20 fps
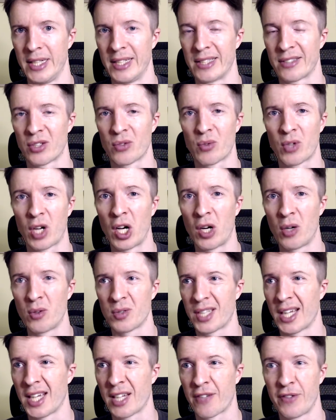So go
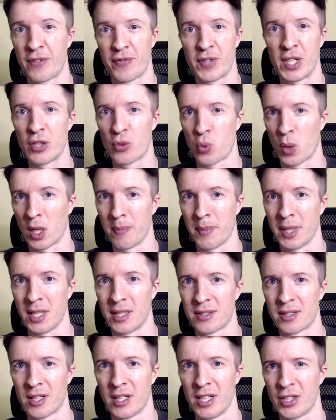take 15, 20
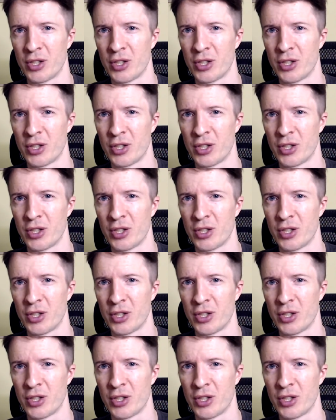minutes,